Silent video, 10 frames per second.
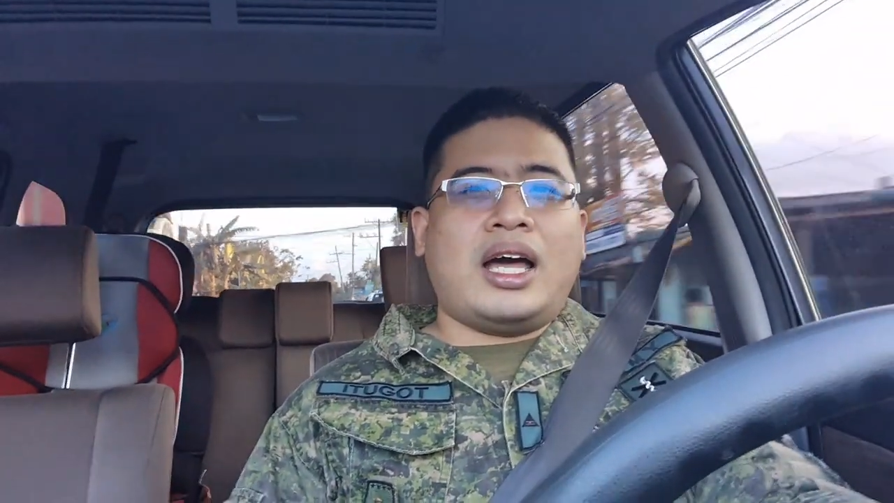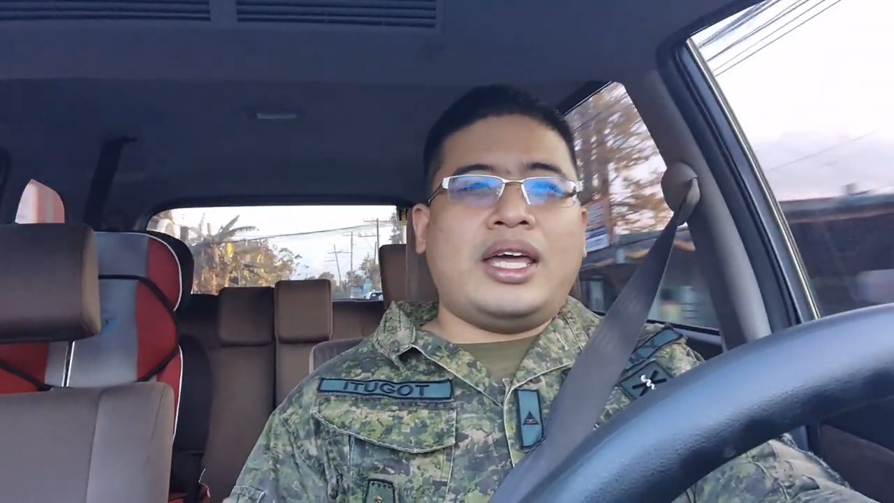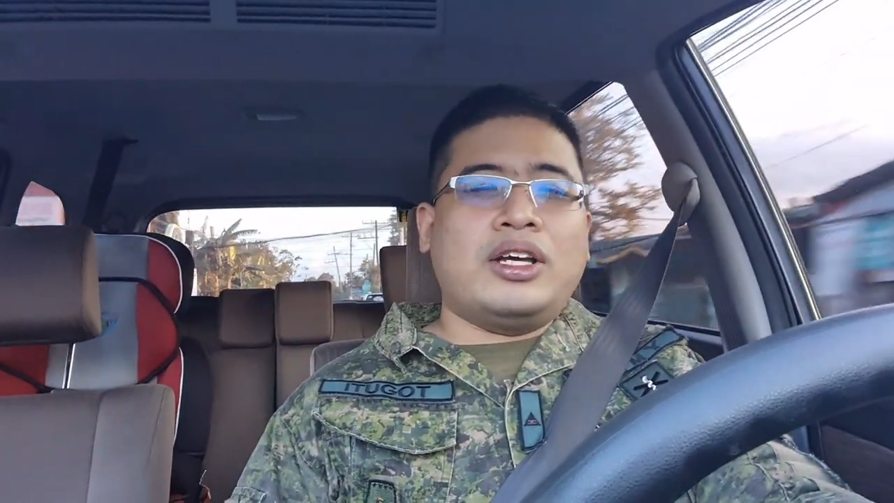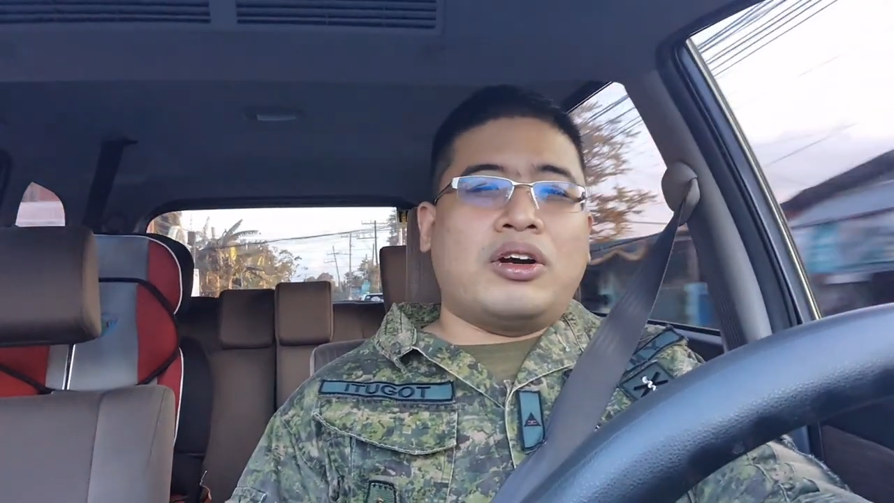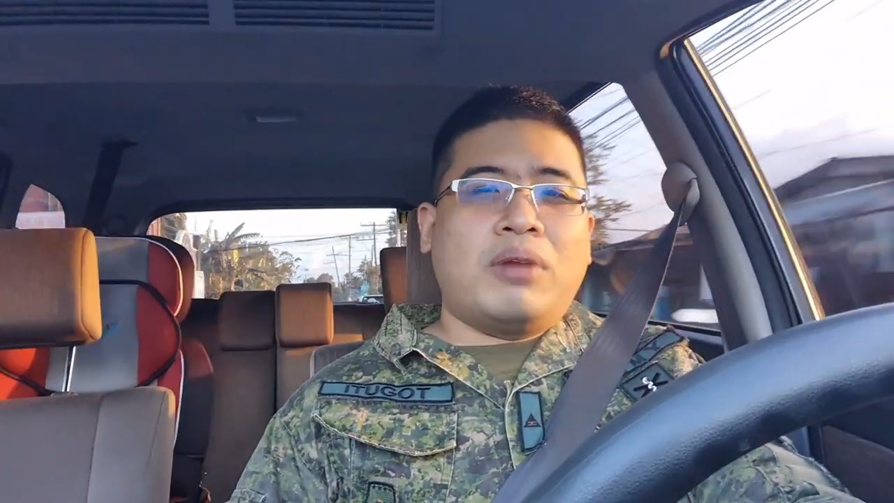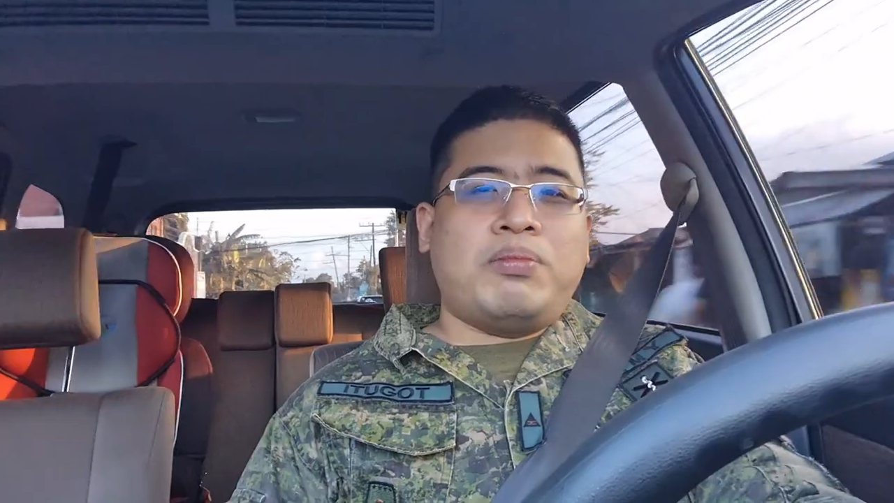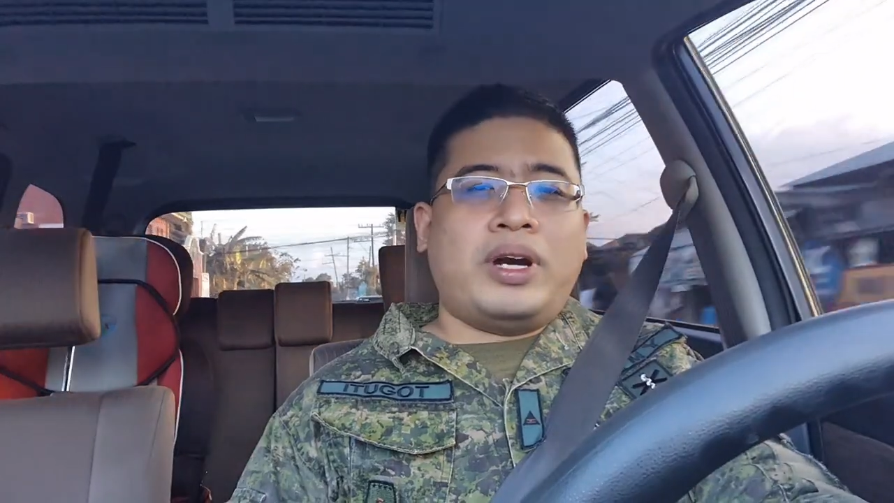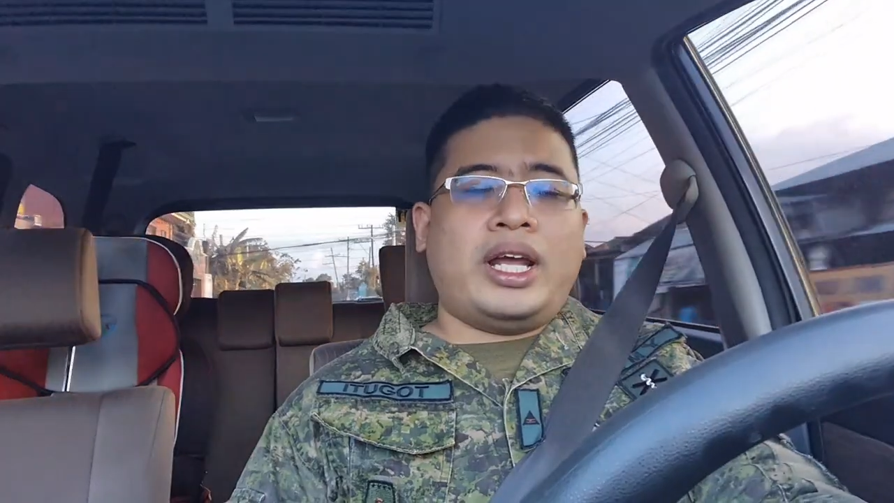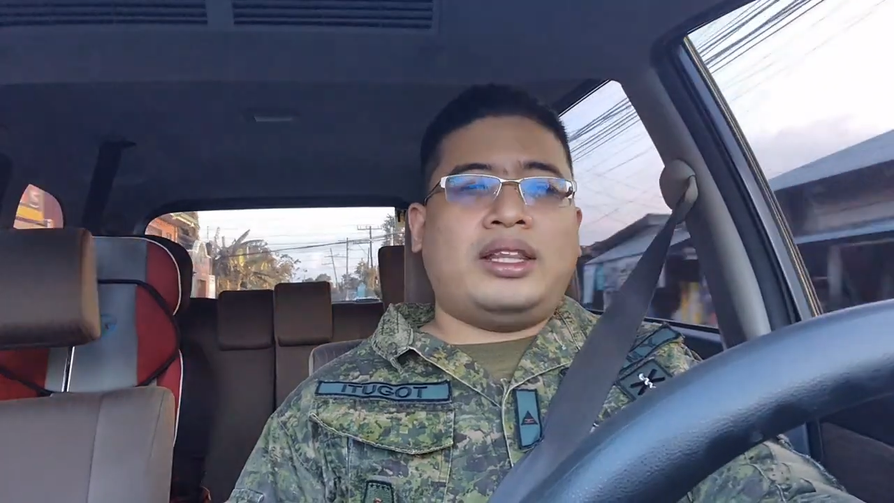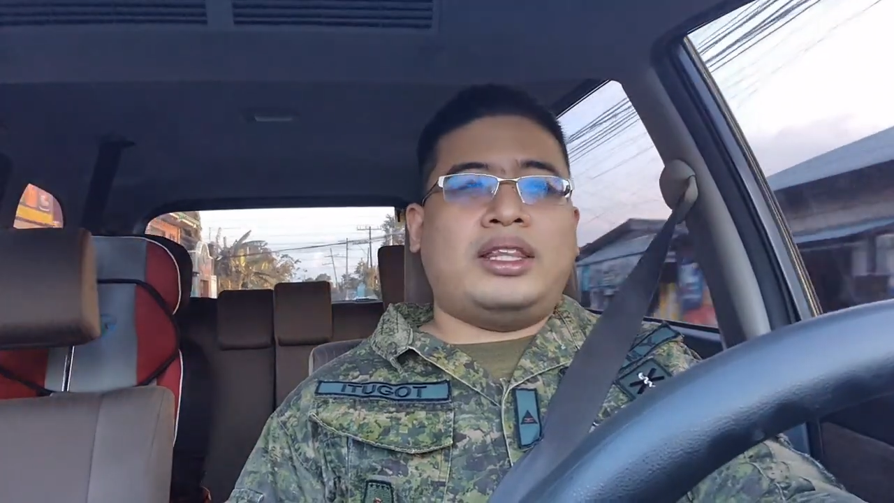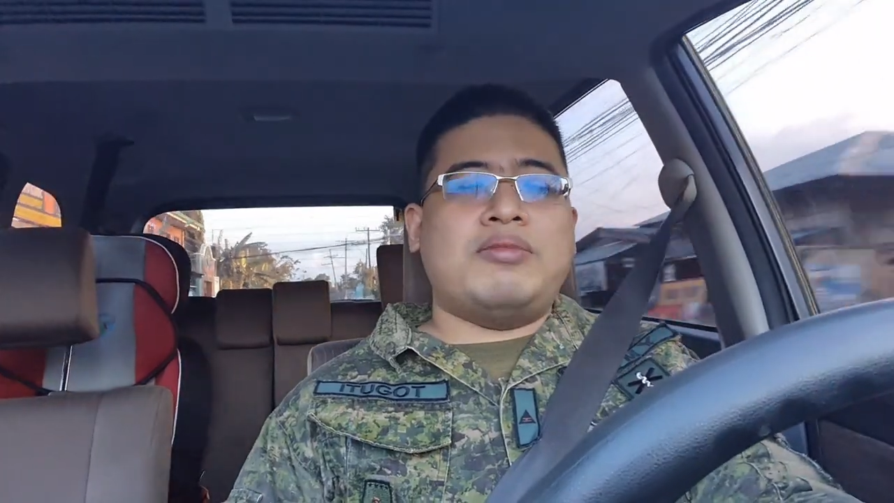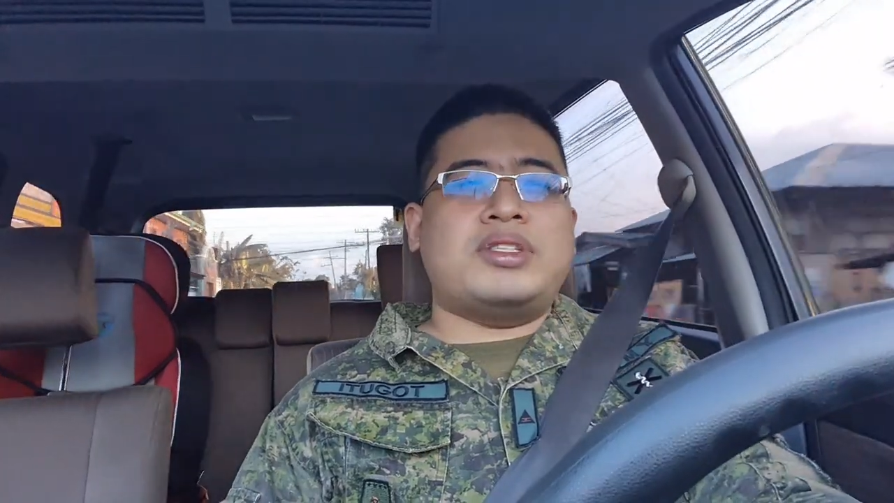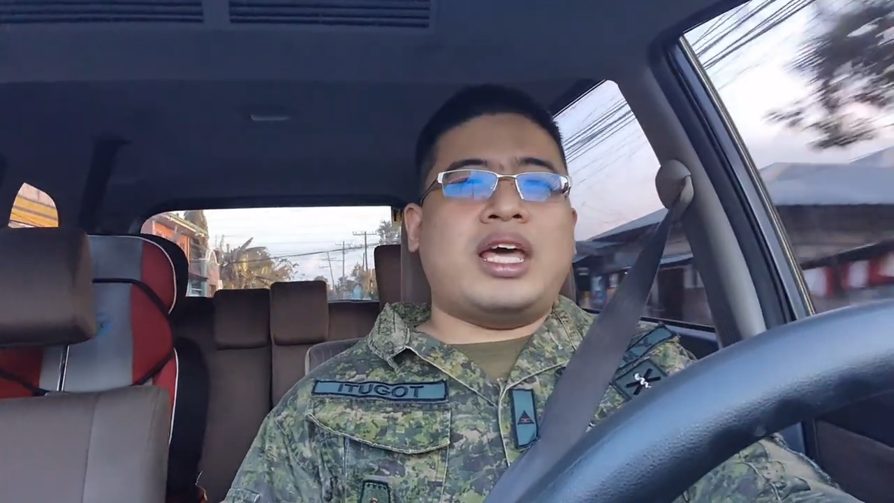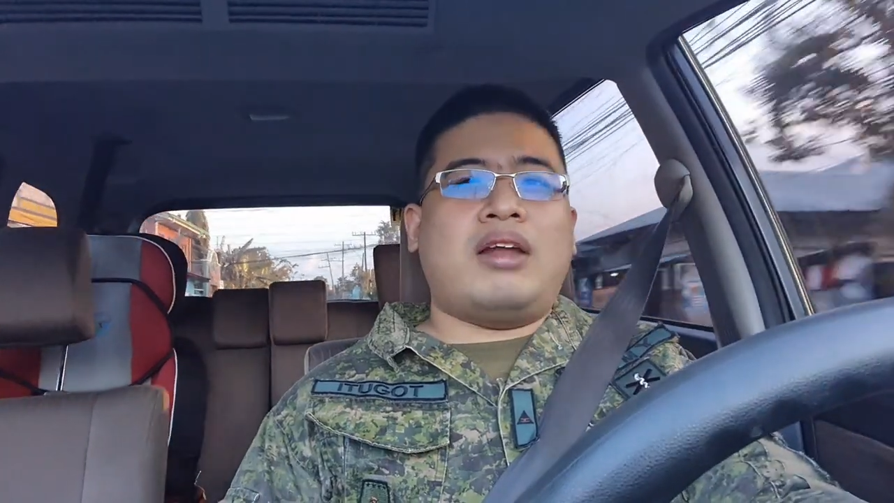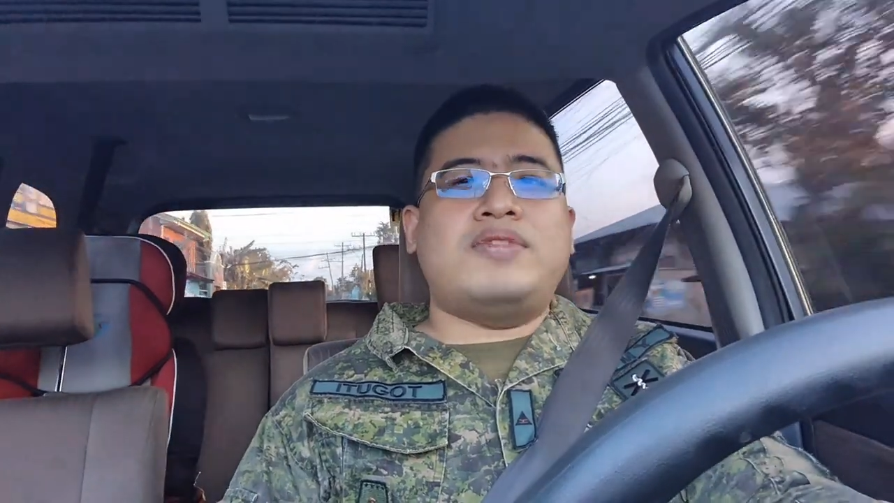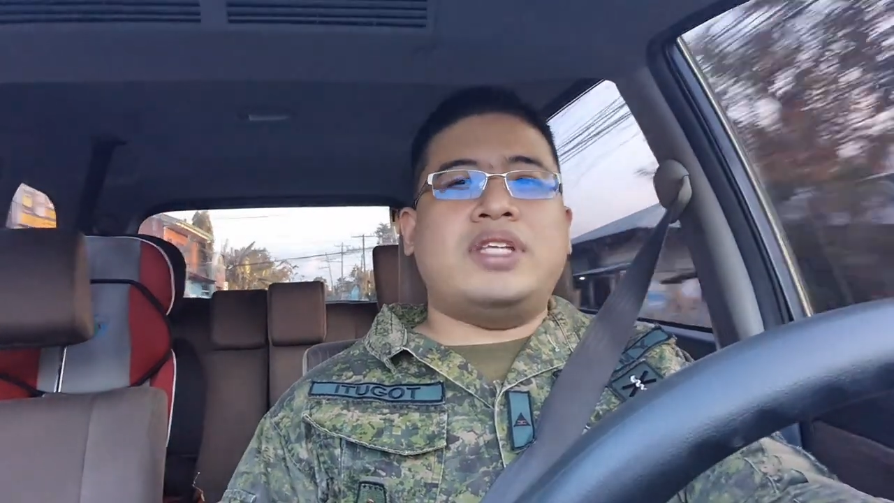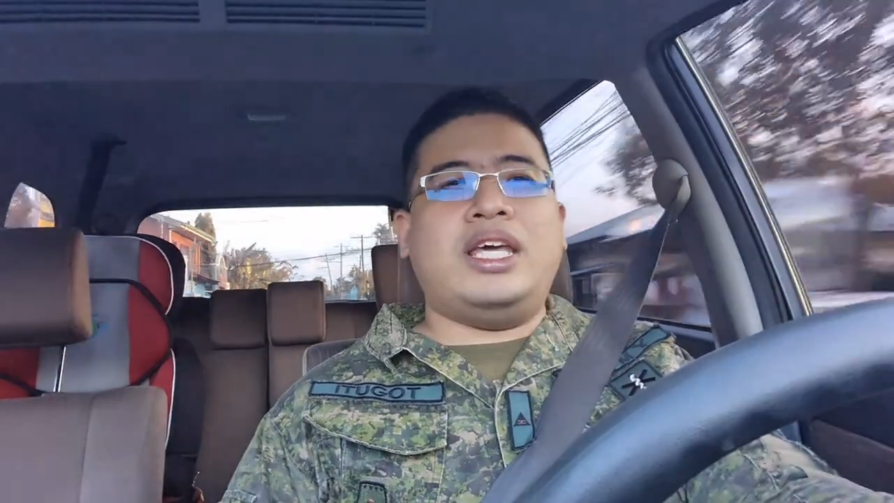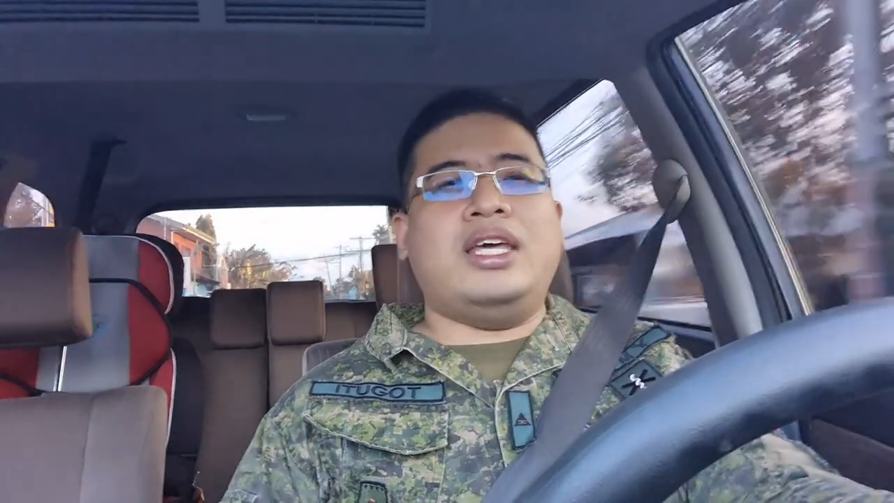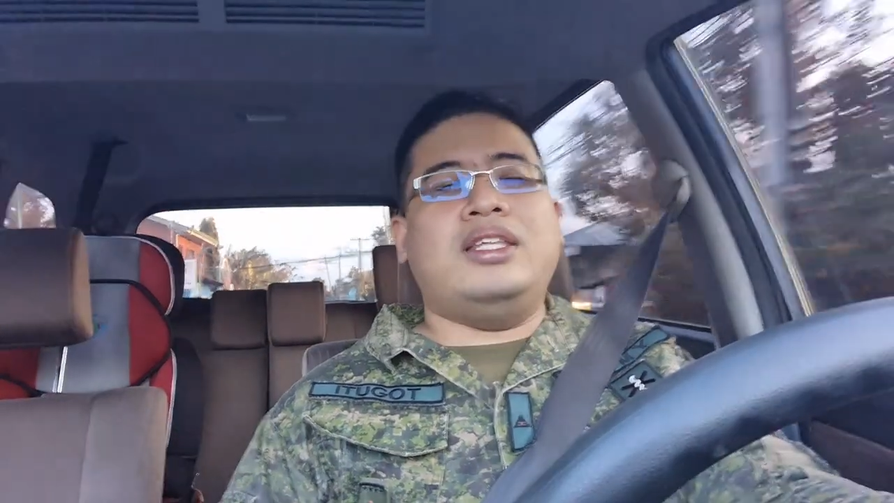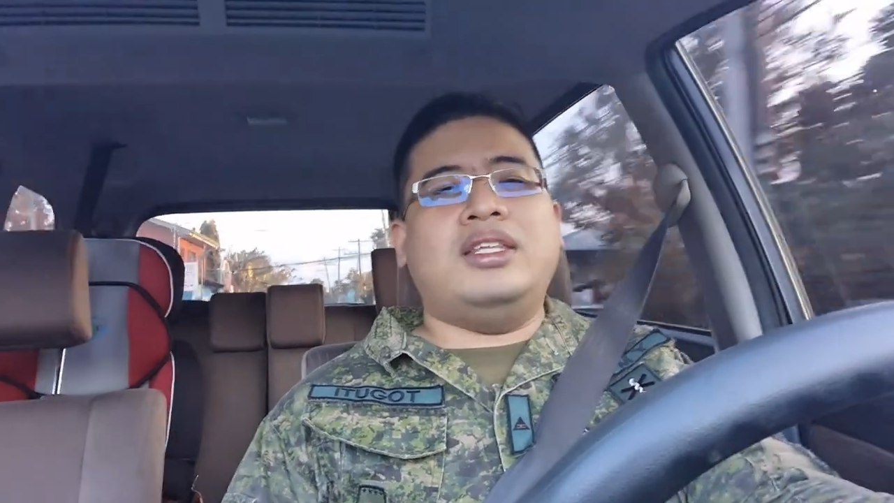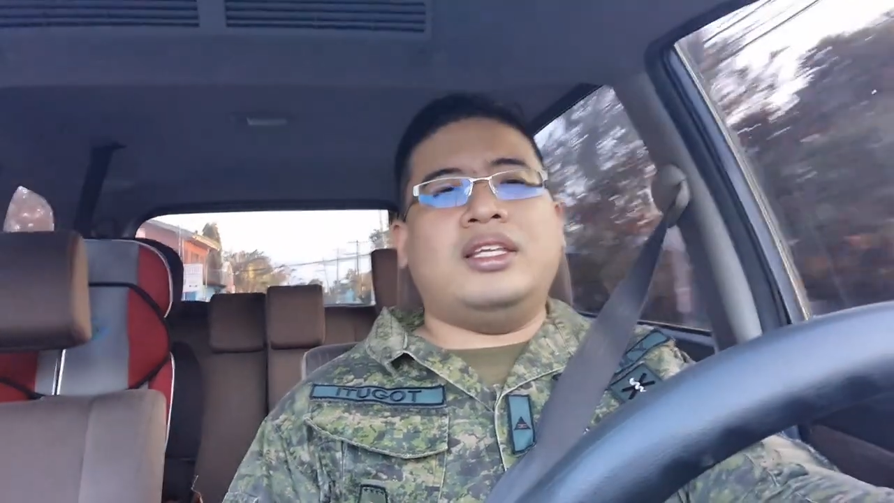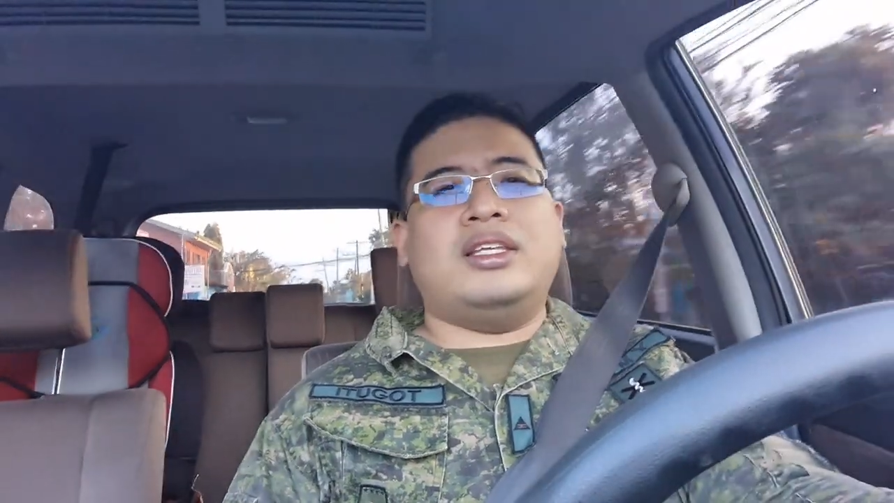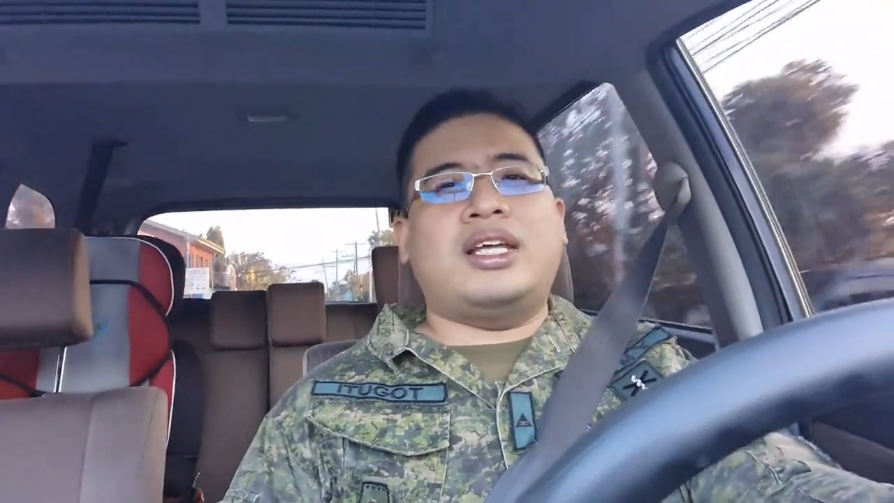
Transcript: incorporate themselves in